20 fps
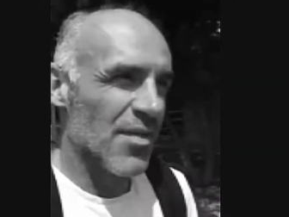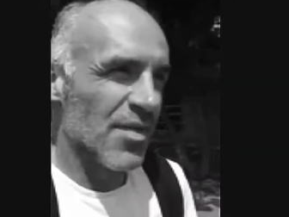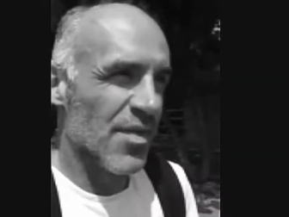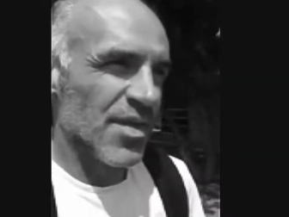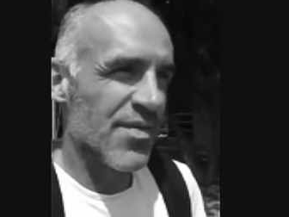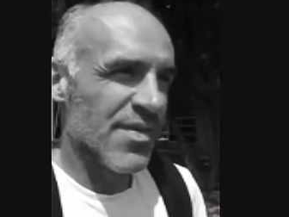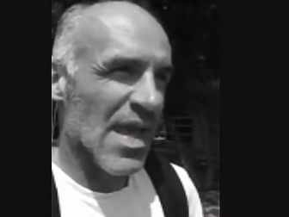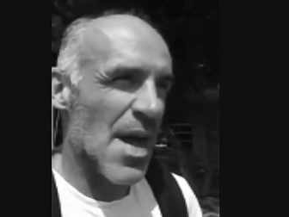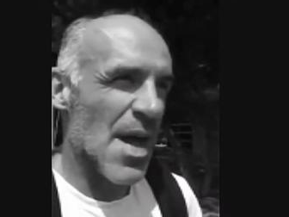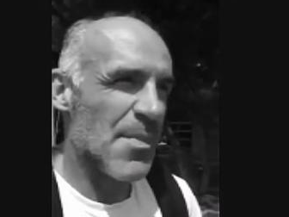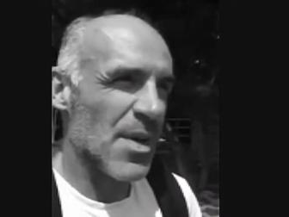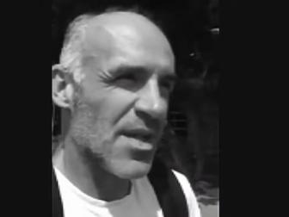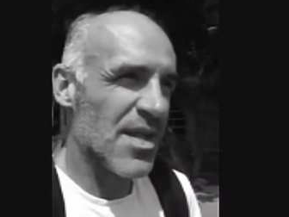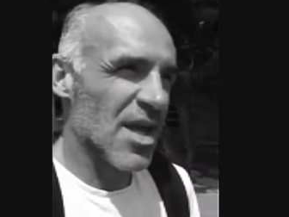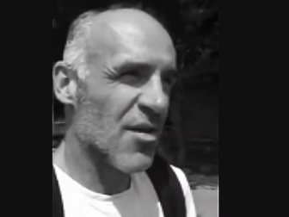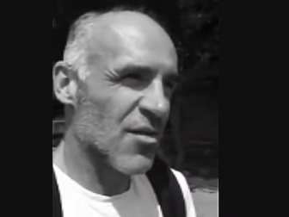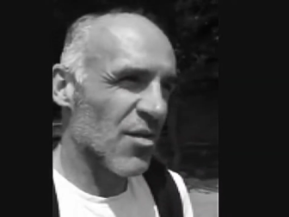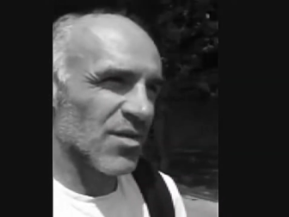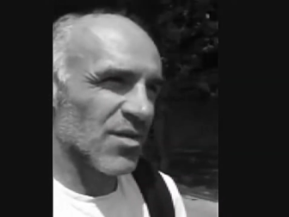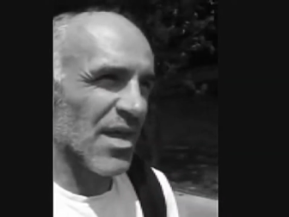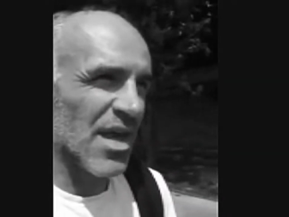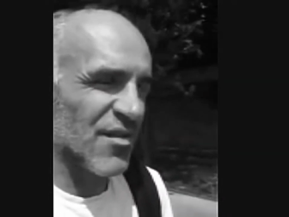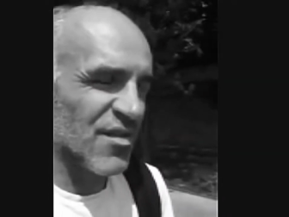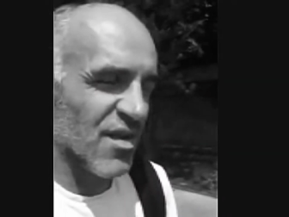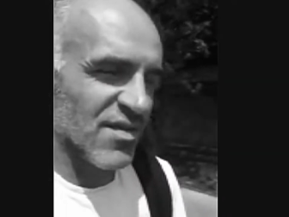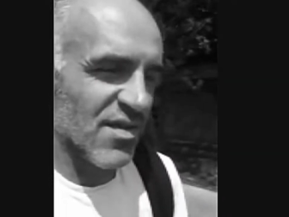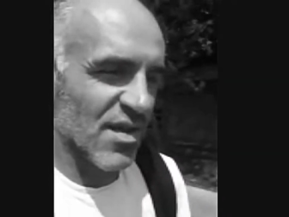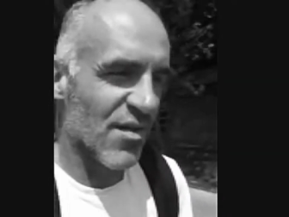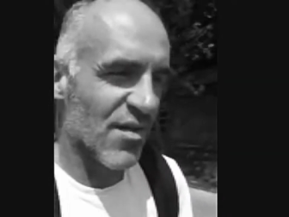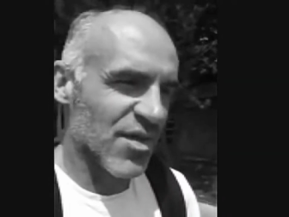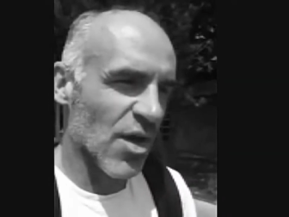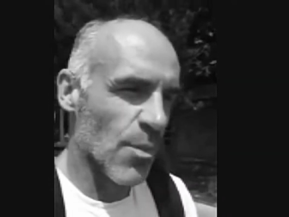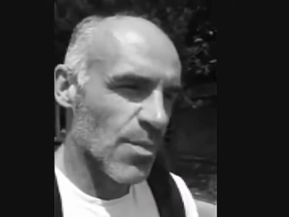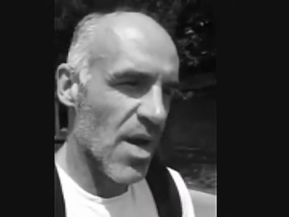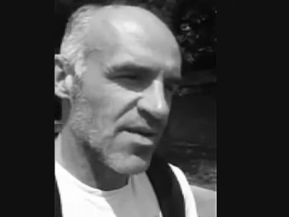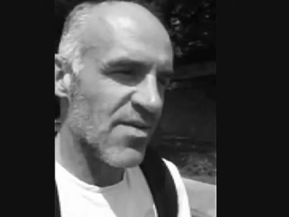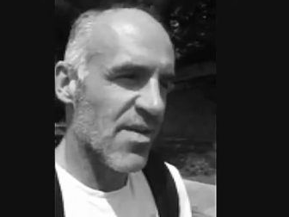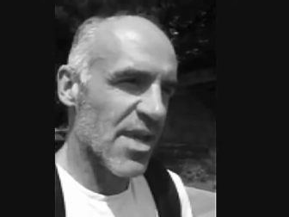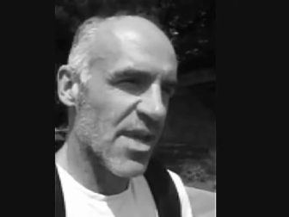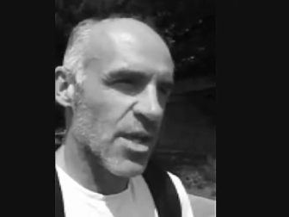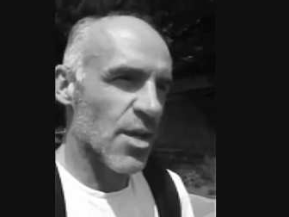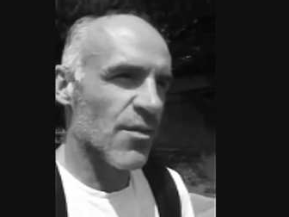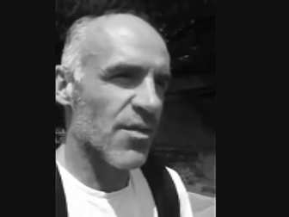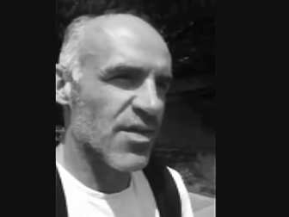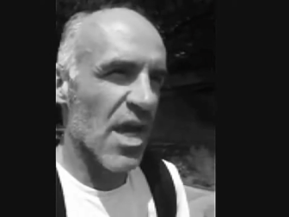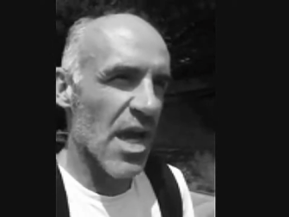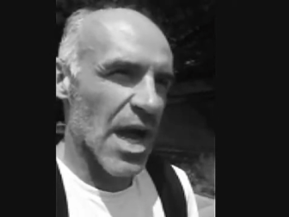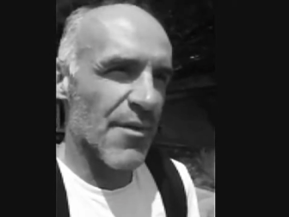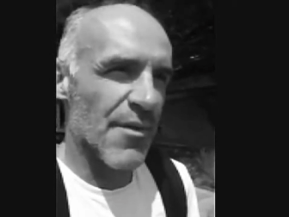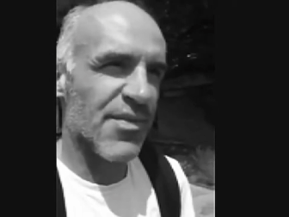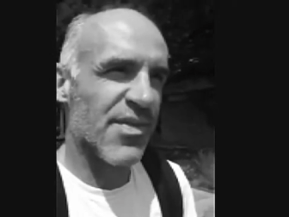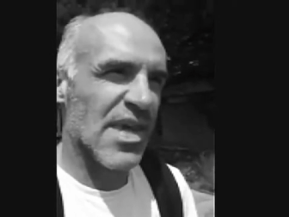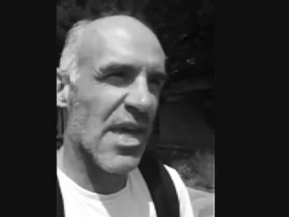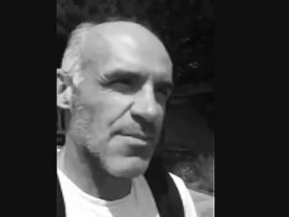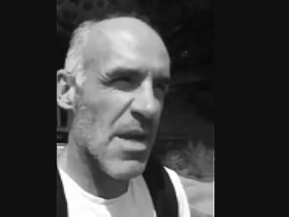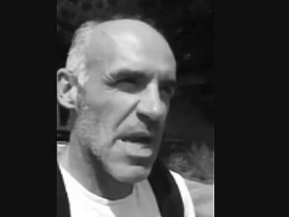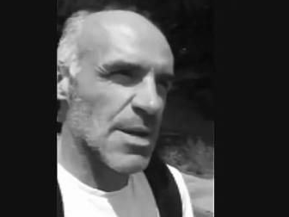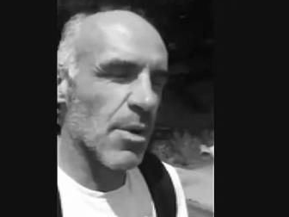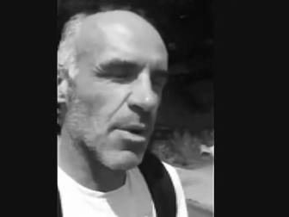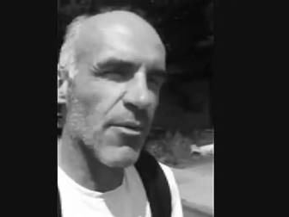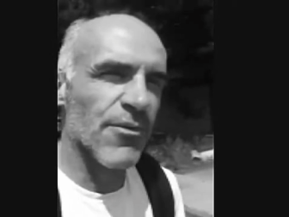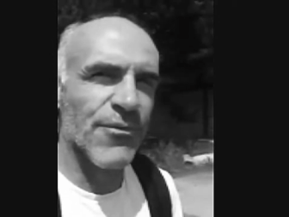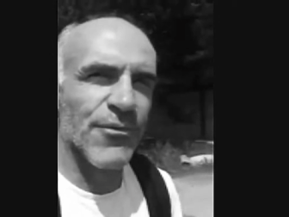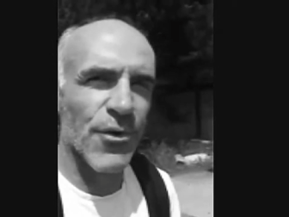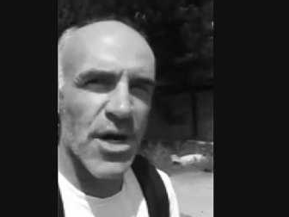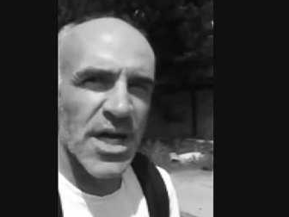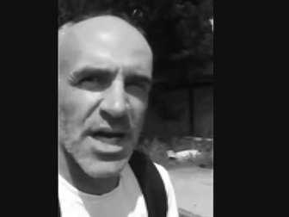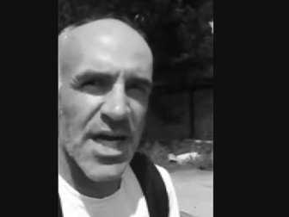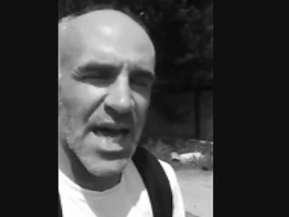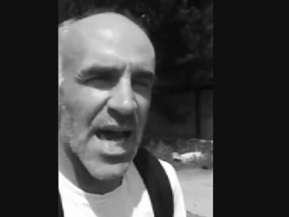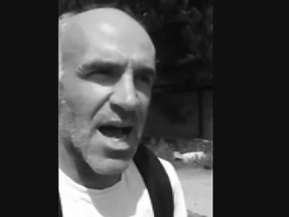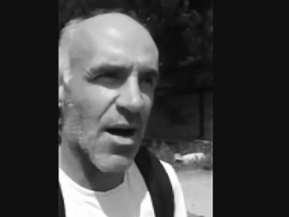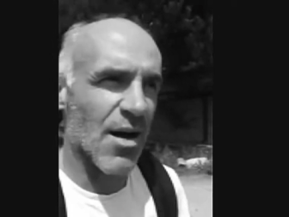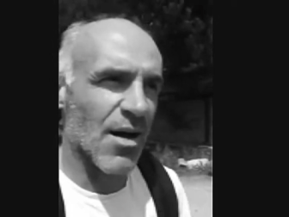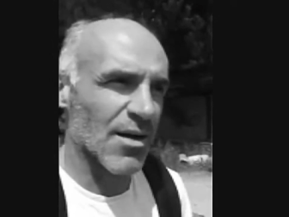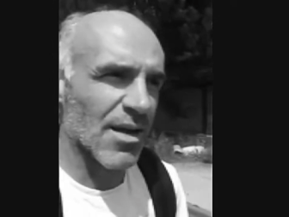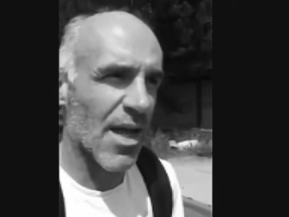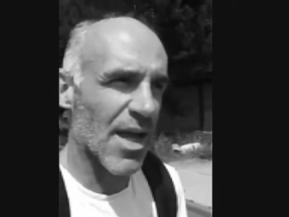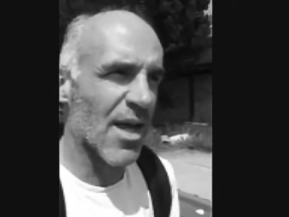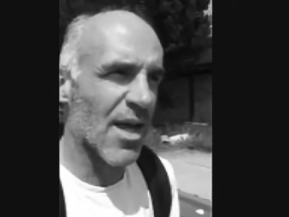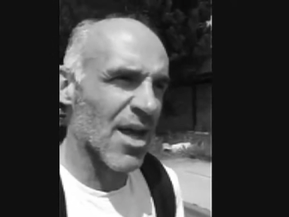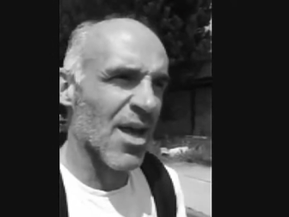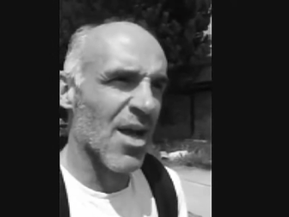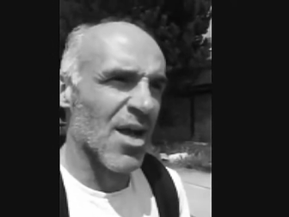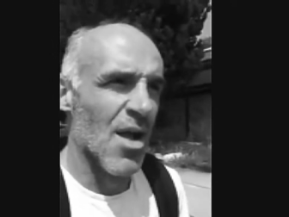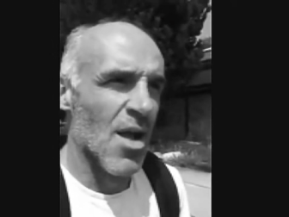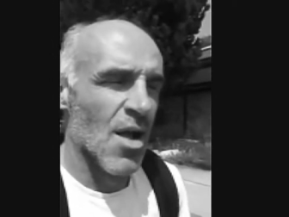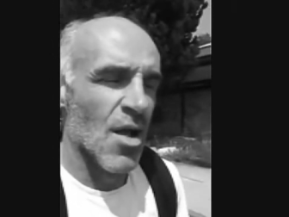The, the type of dish dishes that are so busy that you've seen, I've seen people freak out and like